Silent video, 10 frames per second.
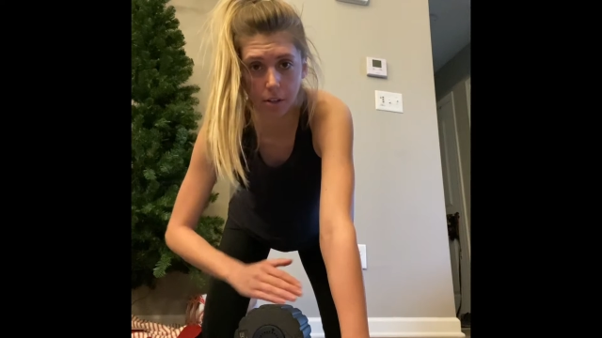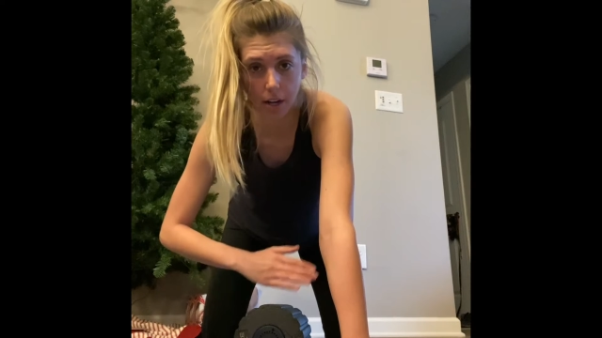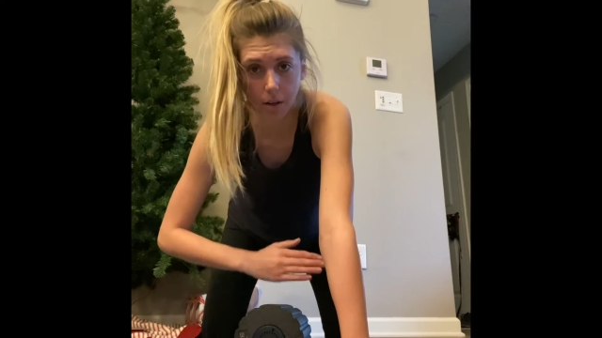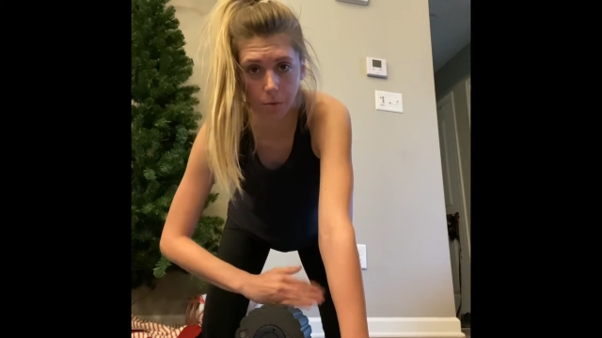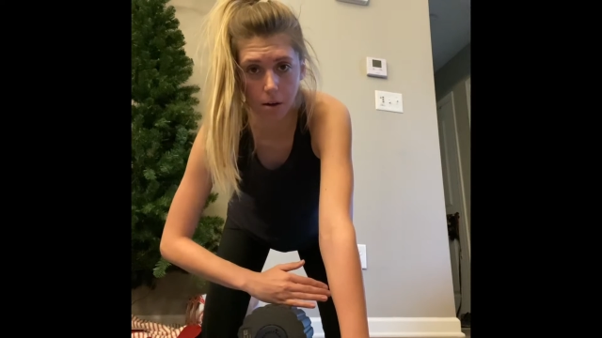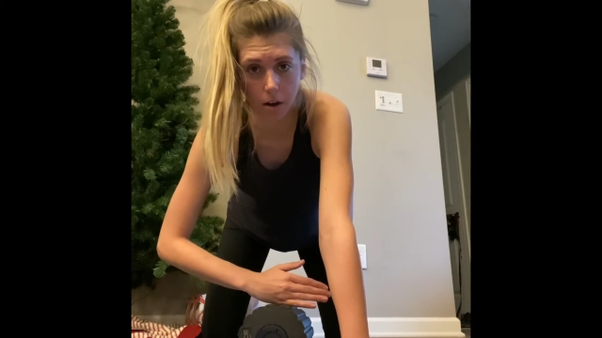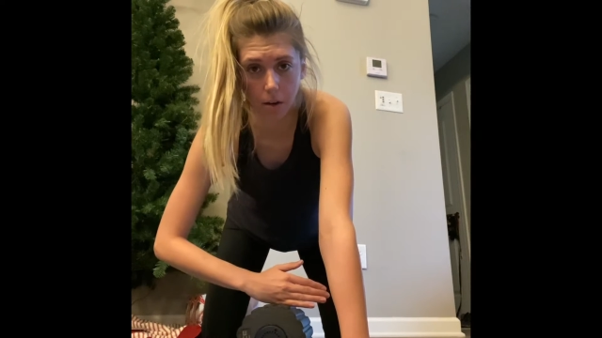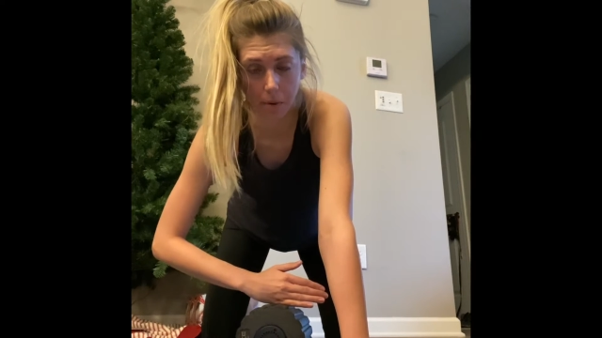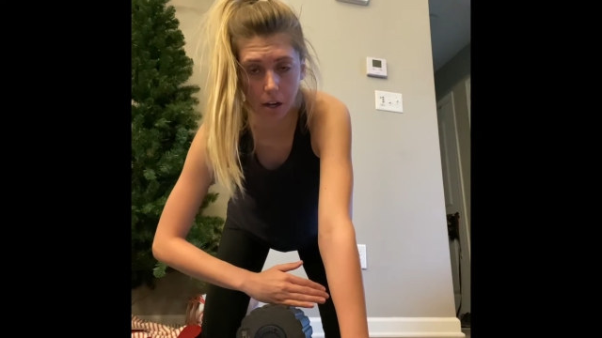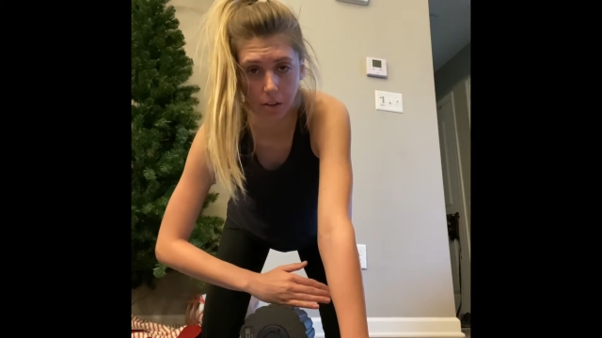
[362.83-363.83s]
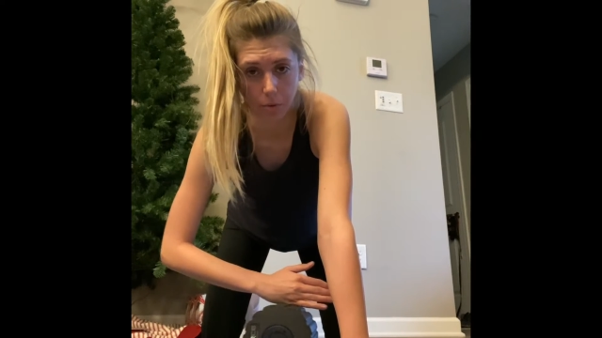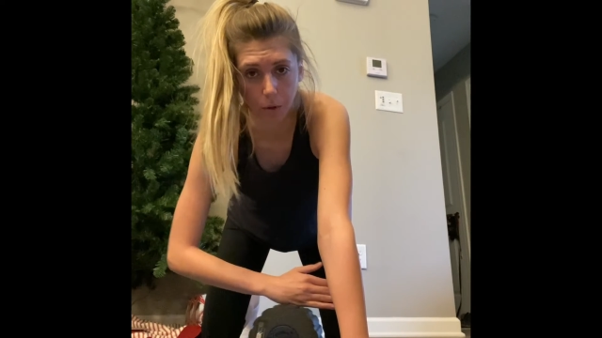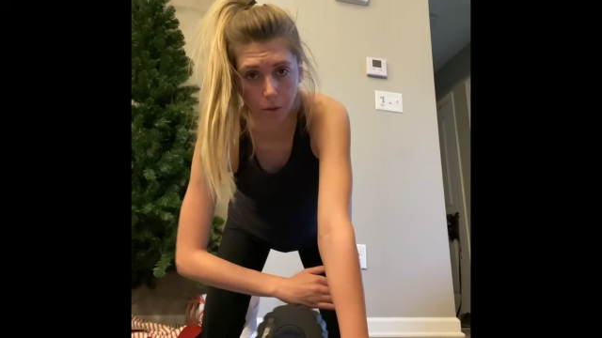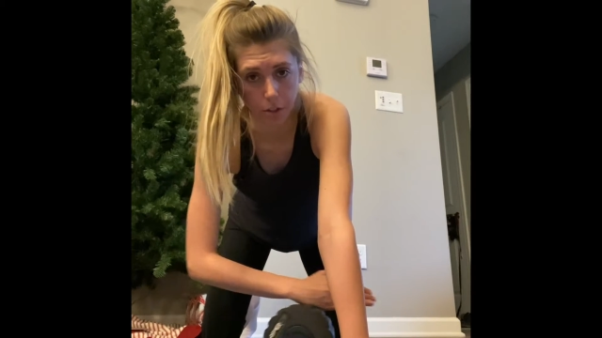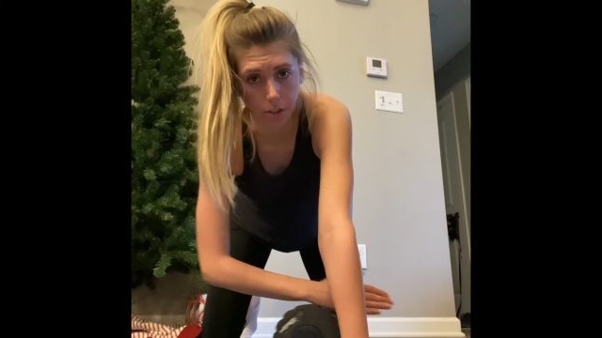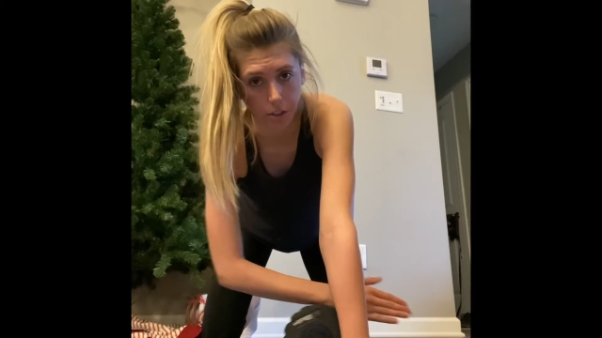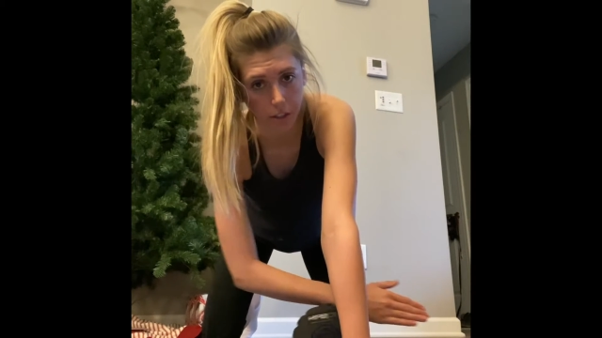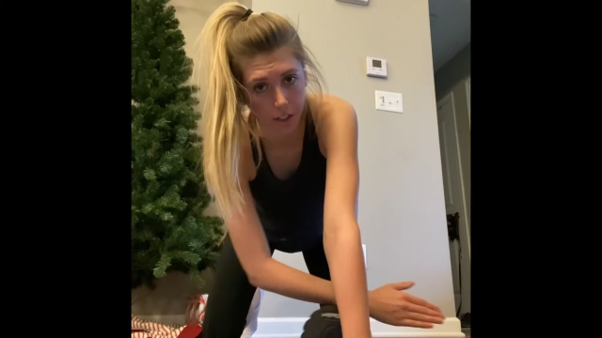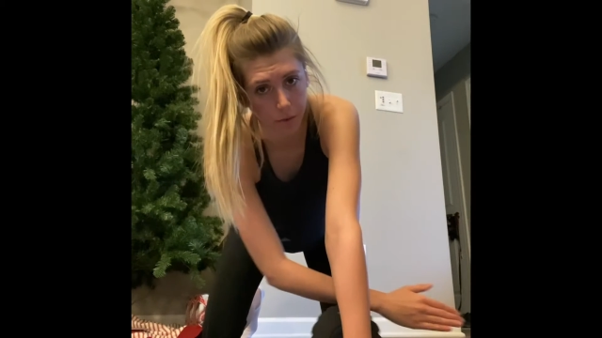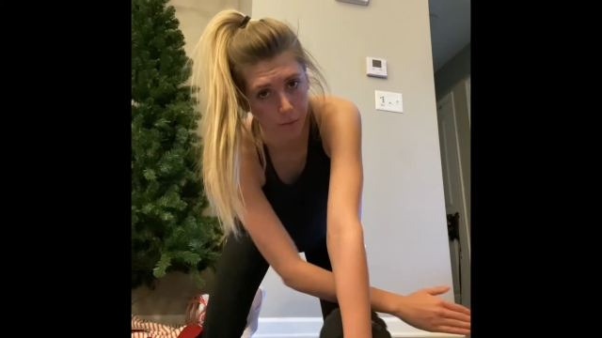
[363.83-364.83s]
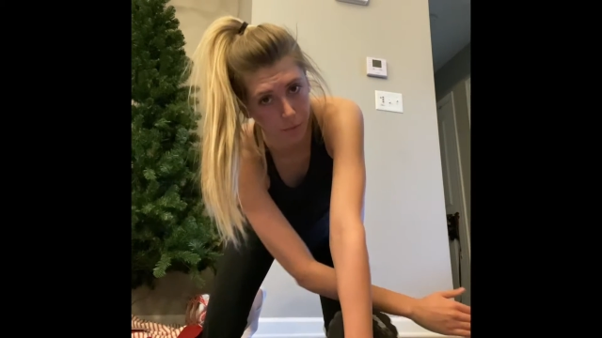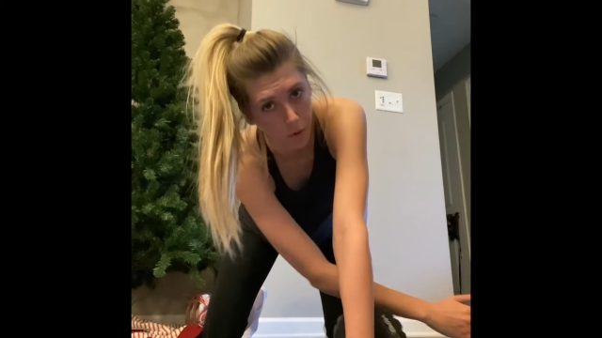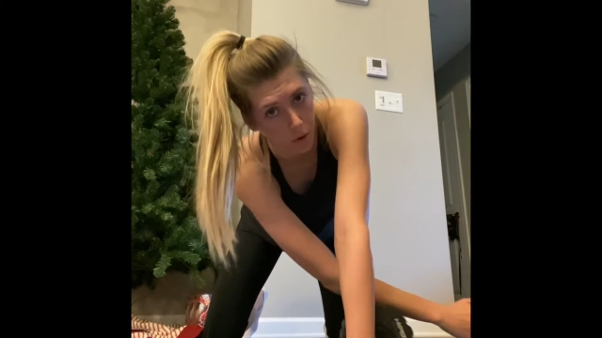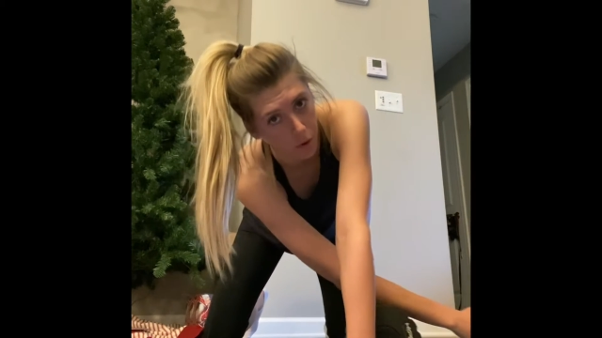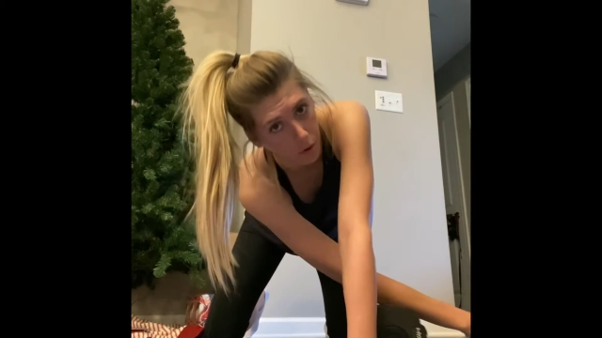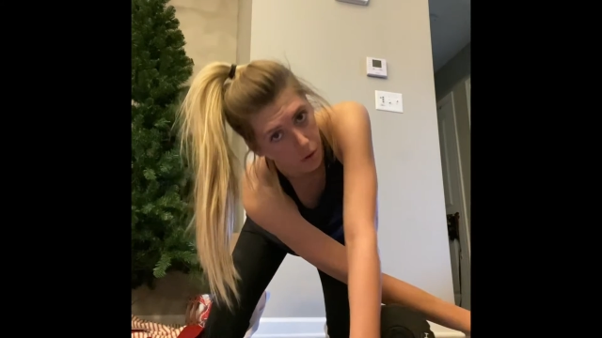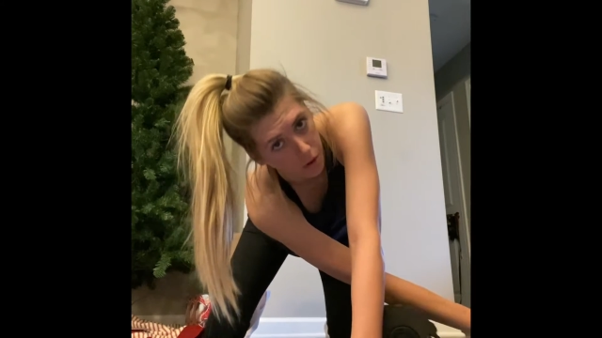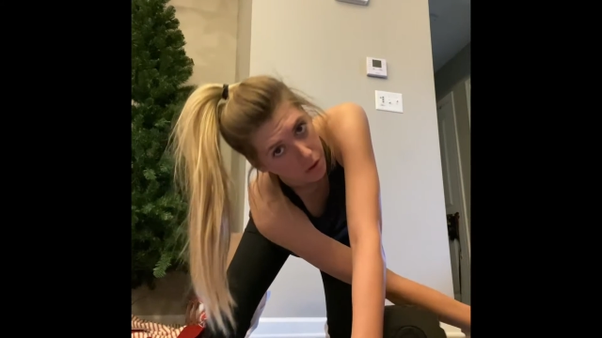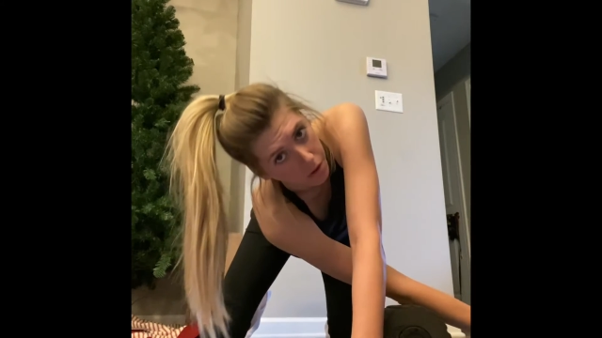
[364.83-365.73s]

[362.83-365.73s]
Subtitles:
and one arm on the roller. You're gonna roll